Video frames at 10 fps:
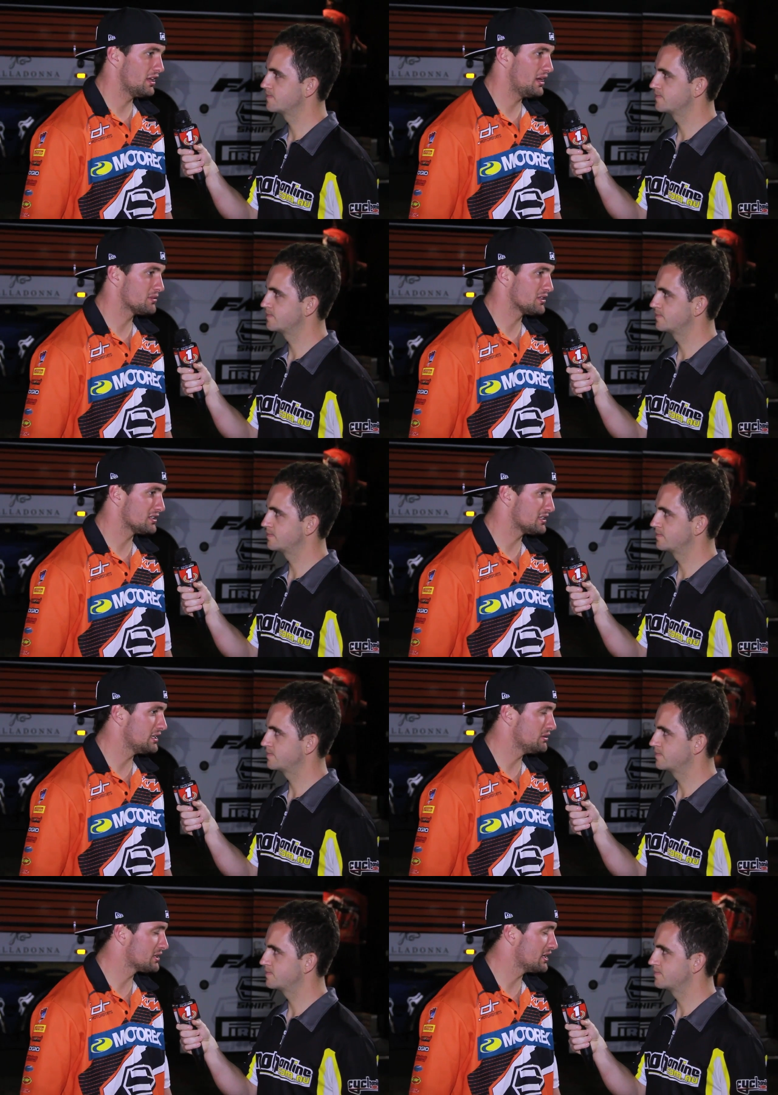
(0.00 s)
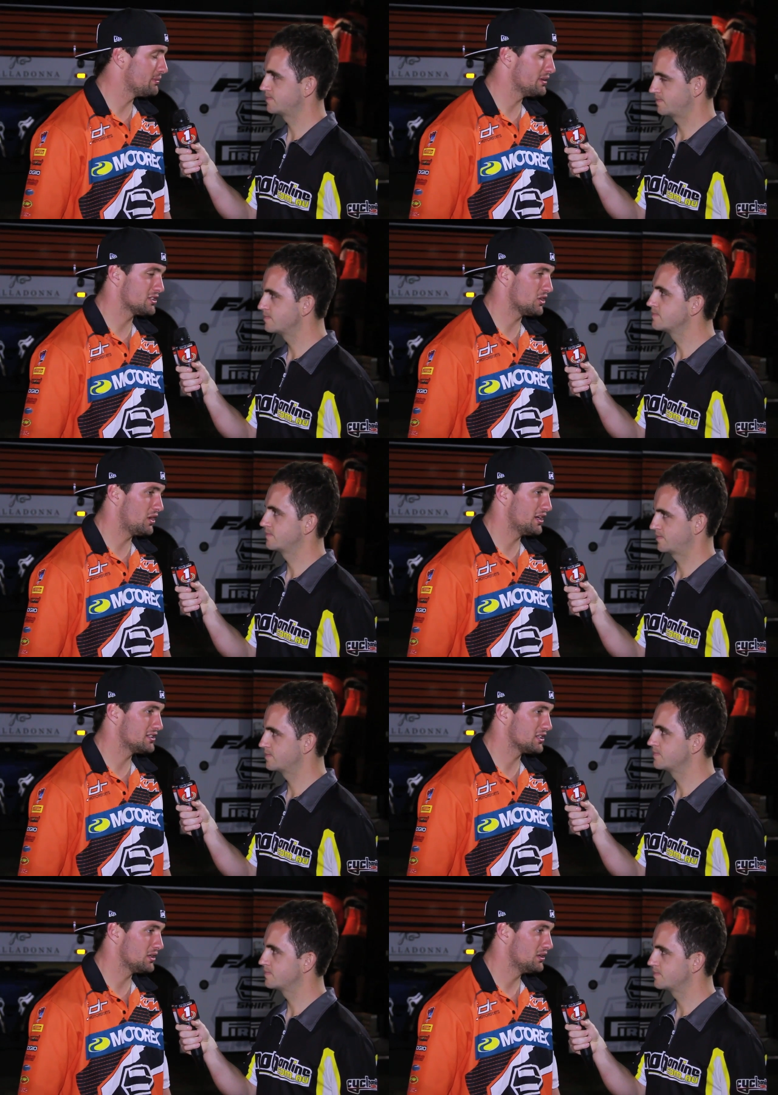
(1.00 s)
Speaker 1: laps, and I seen he was getting a bit
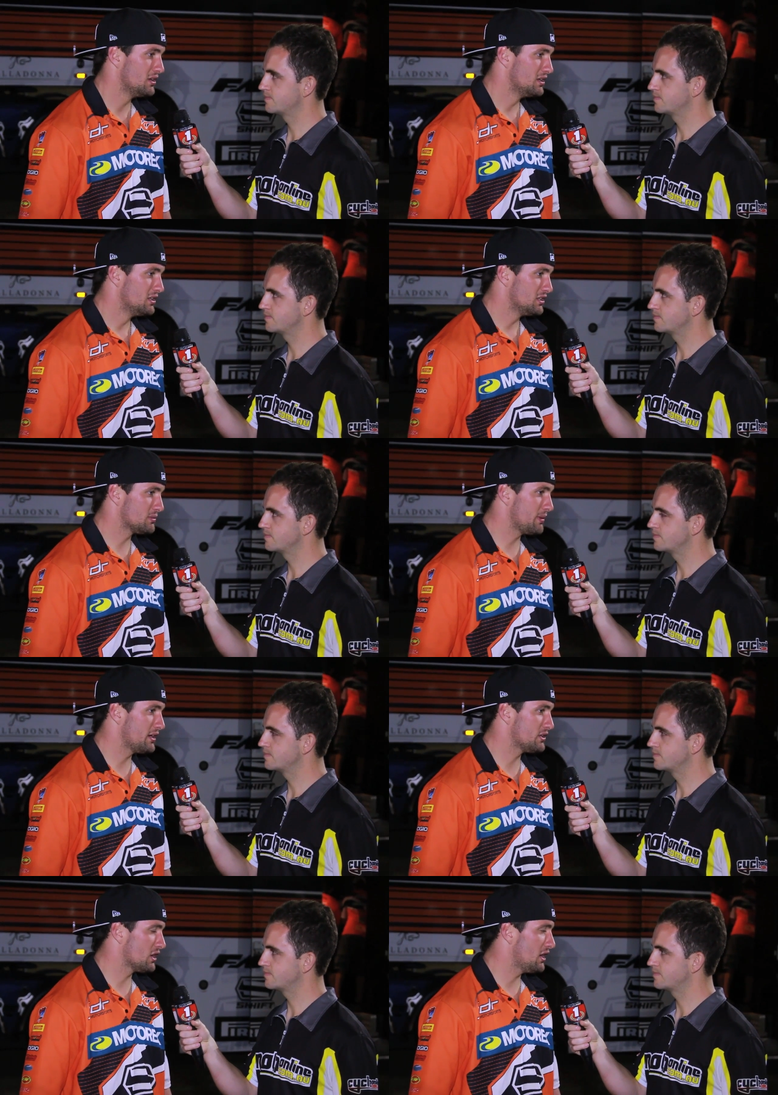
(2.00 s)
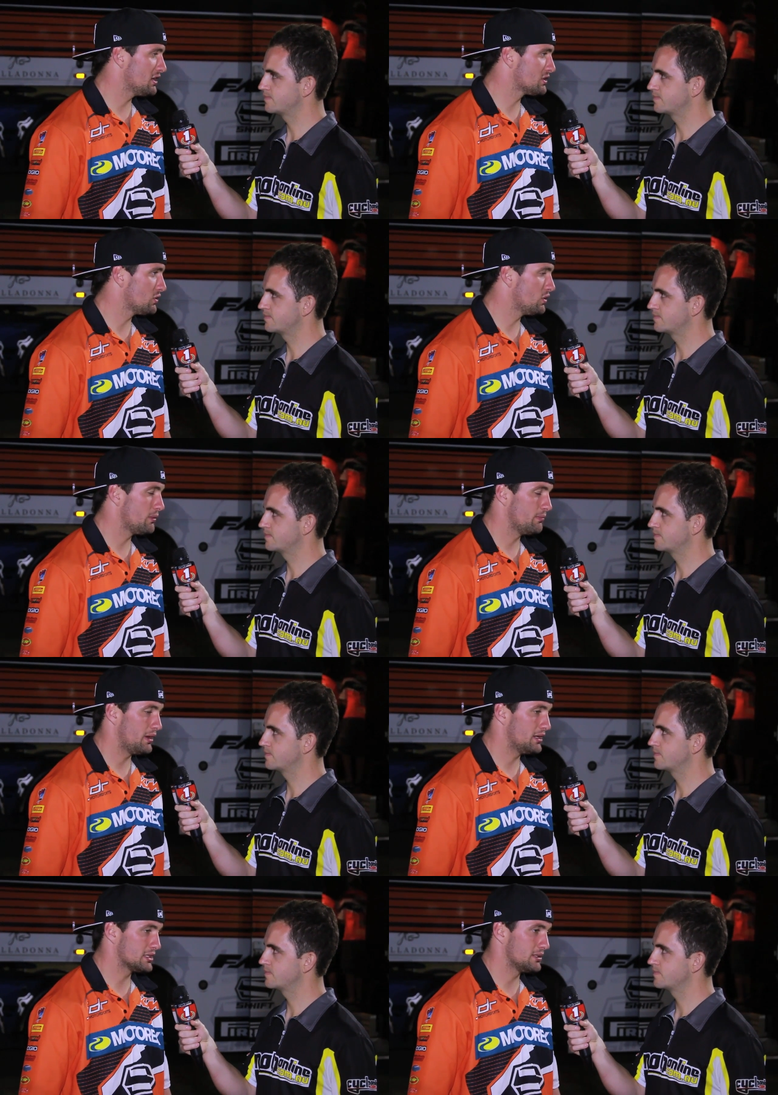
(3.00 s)
tired, so just made a charge, caught him,
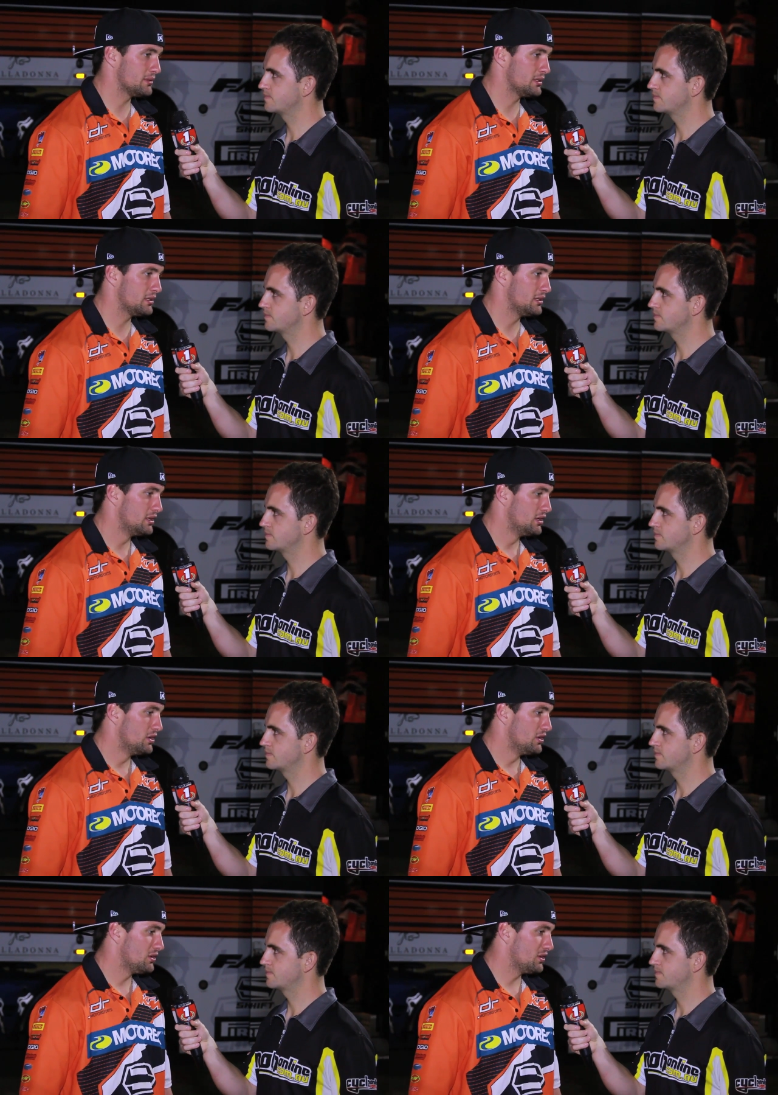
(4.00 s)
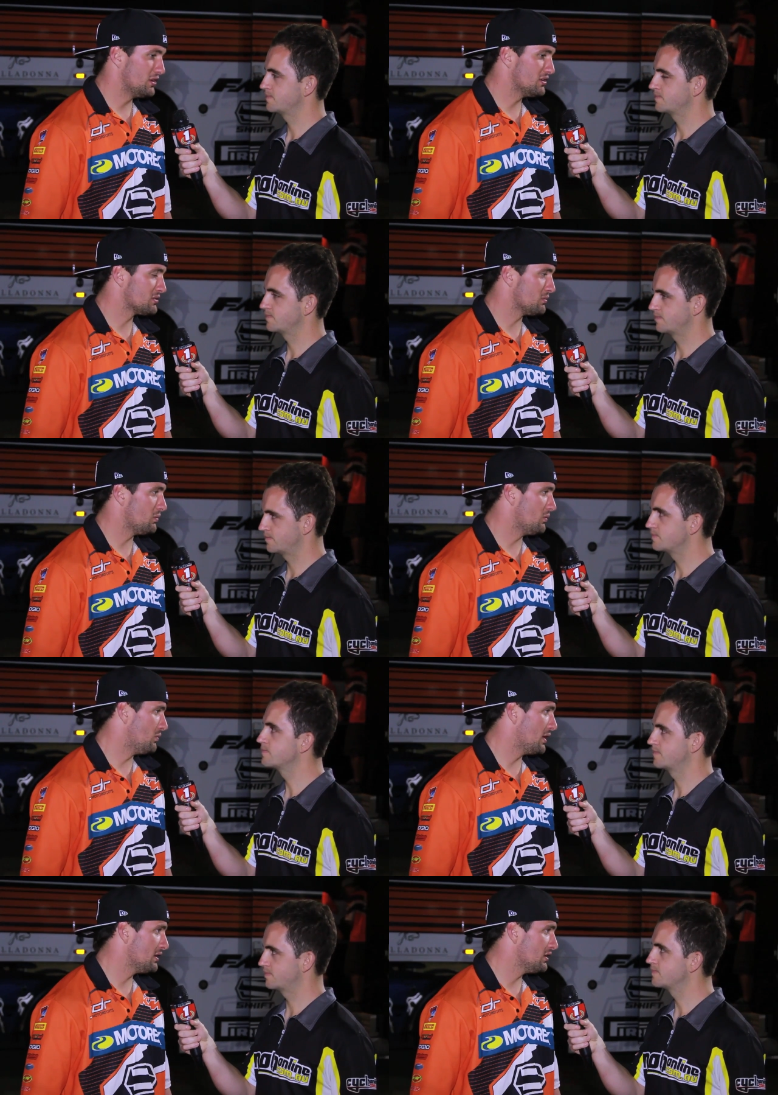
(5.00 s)
past him, and you know just
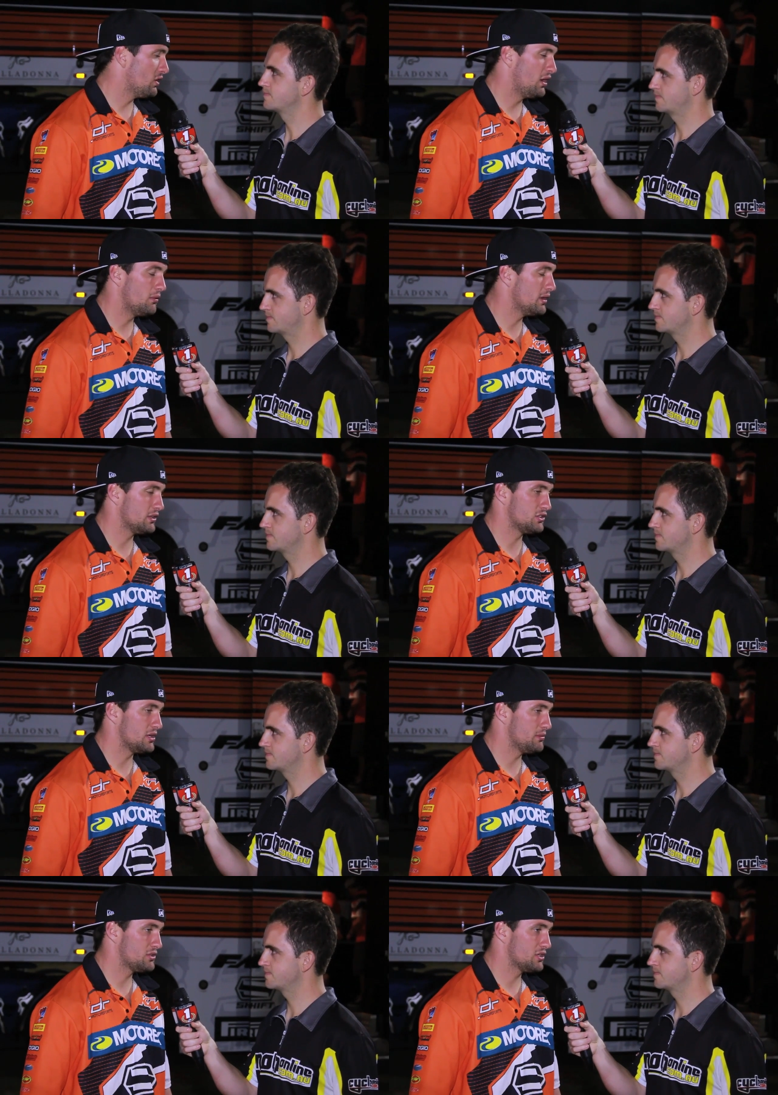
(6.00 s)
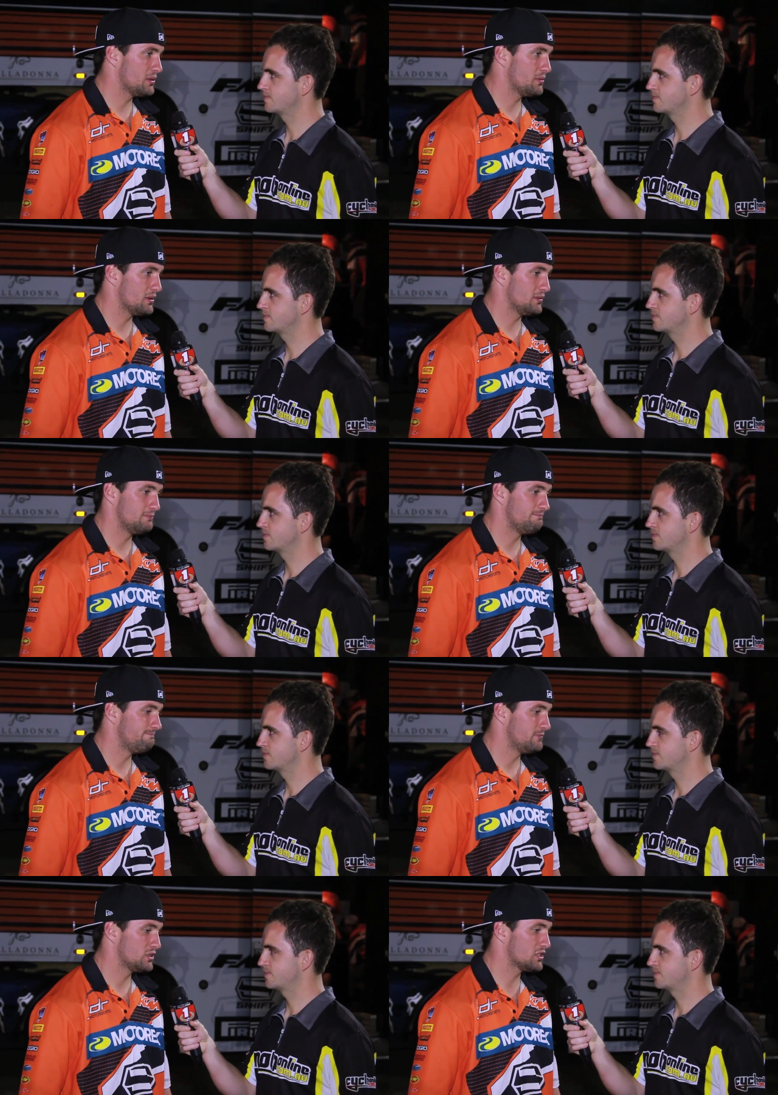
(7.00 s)
won the night, won the championship, and
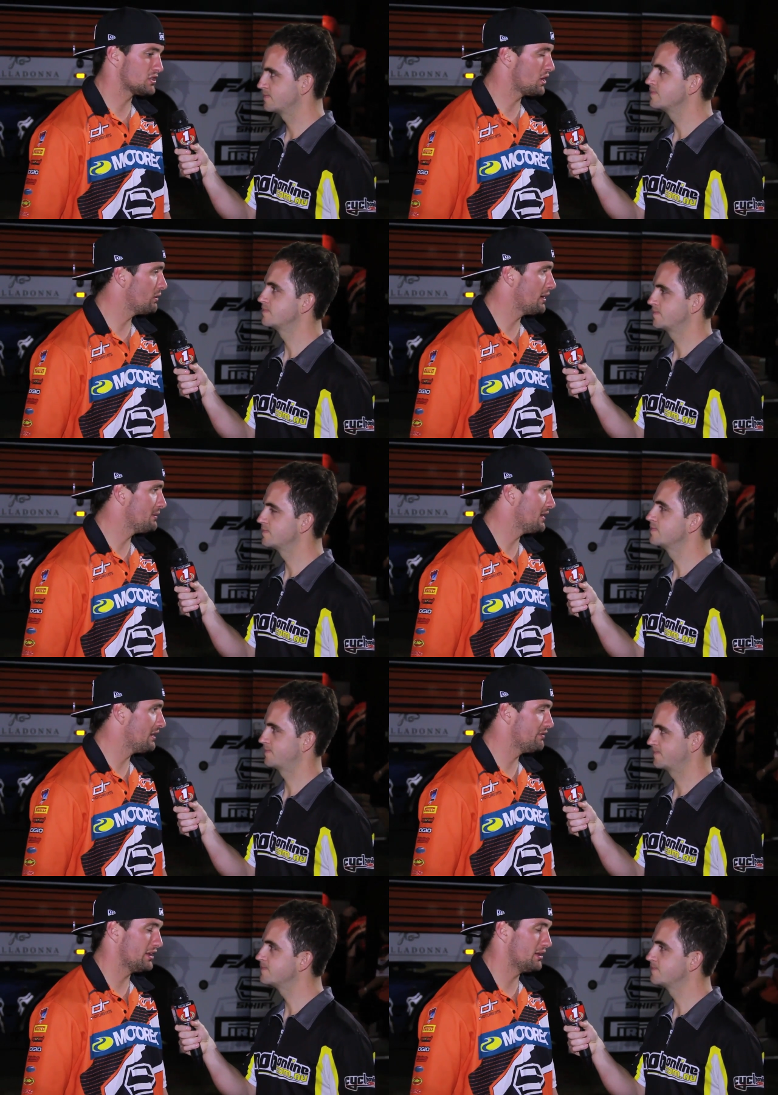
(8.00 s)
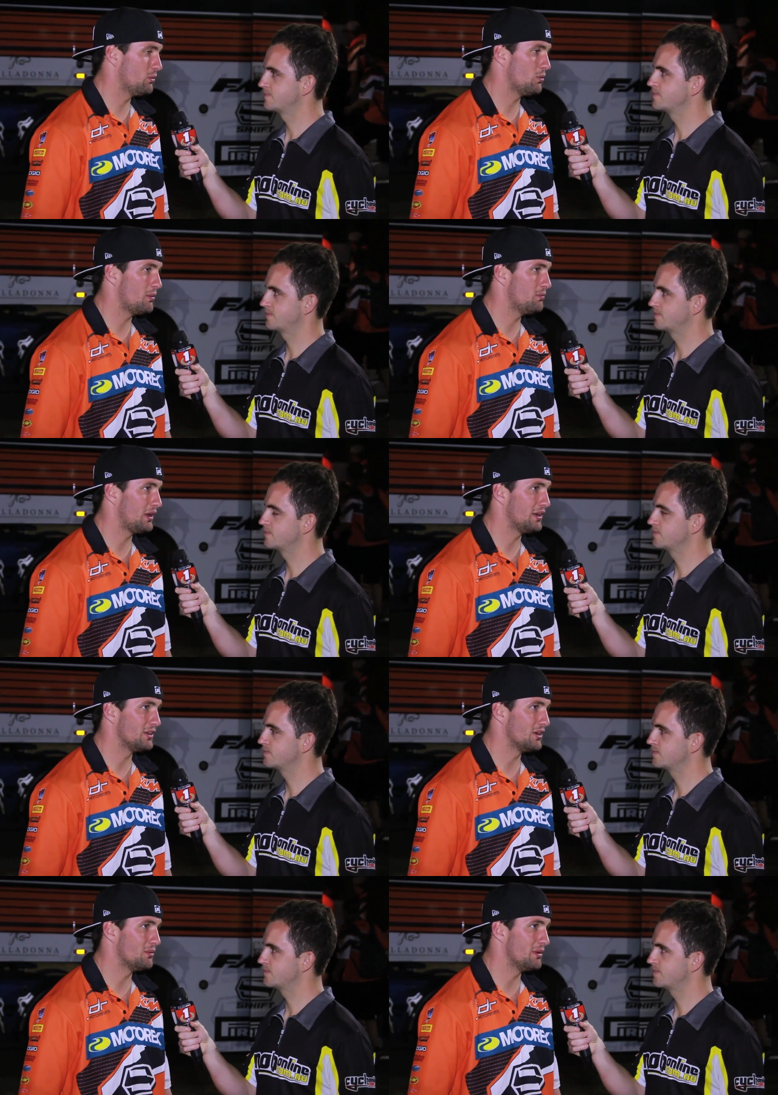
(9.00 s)
just so happy to have that number one plate.
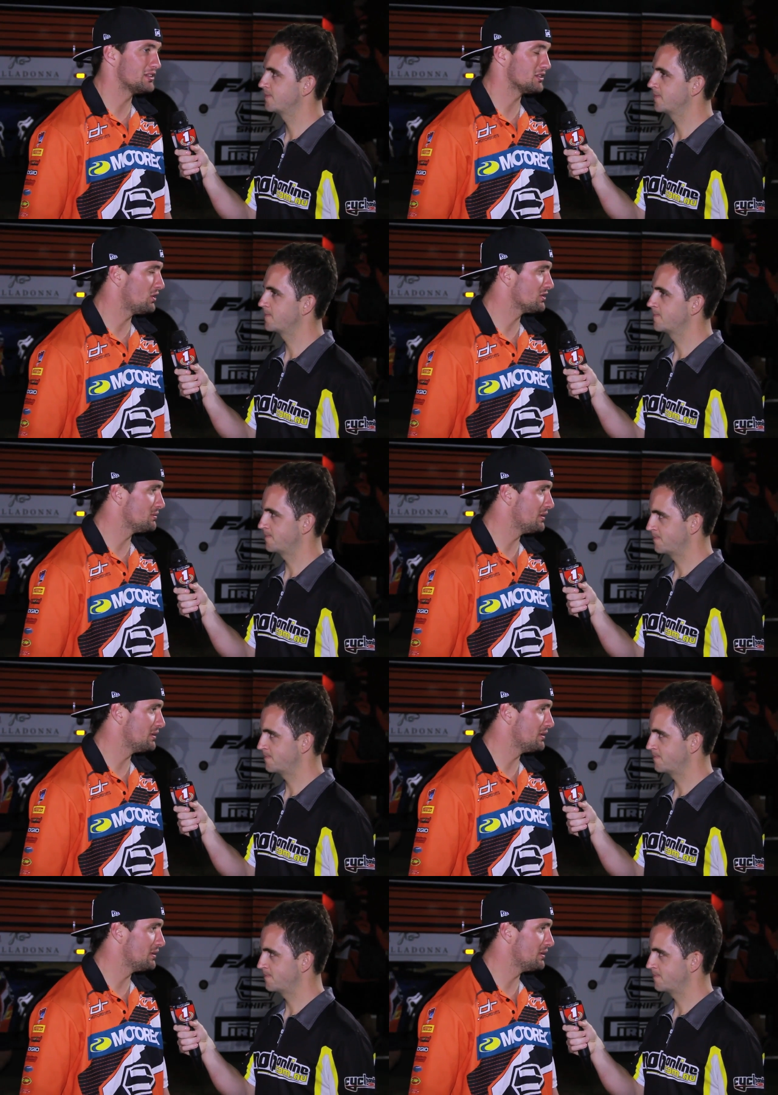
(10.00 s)
You know, it means a lot to